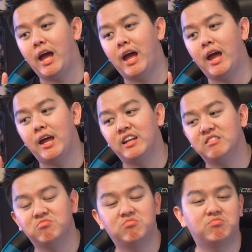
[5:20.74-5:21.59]

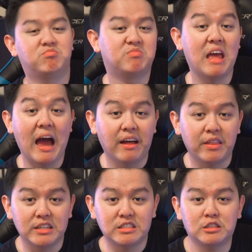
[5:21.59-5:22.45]
and yeah,
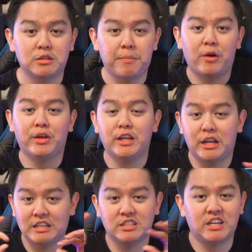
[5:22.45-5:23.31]
that's about it. It
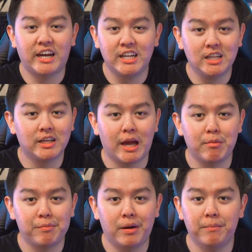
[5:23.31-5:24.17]
has a tiny little
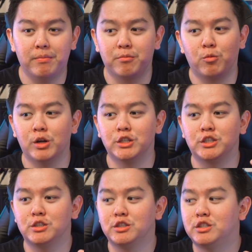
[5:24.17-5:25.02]
camera bump,
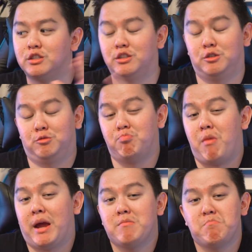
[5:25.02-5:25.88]
which
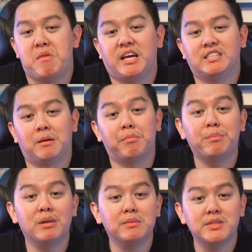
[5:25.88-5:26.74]
might make some
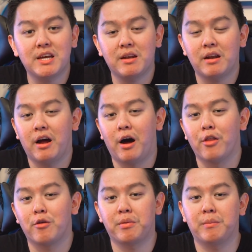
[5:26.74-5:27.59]
people upset.
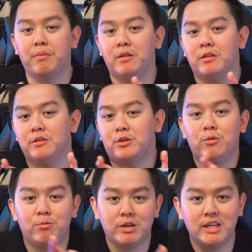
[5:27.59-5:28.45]
Other people
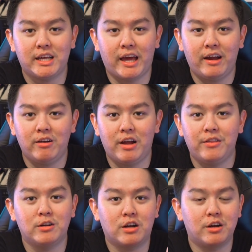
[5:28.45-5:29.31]
don't really care,
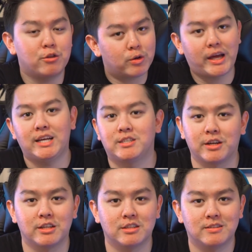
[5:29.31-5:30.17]
and they're gonna throw a case
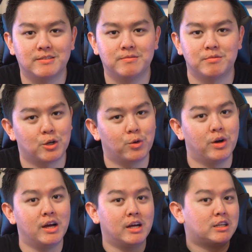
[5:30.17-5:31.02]
on it.
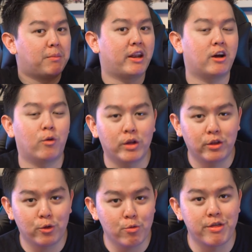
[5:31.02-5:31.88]
So, depending on
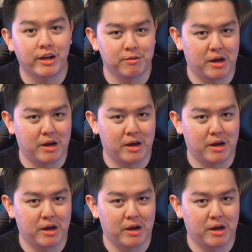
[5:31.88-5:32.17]
what you think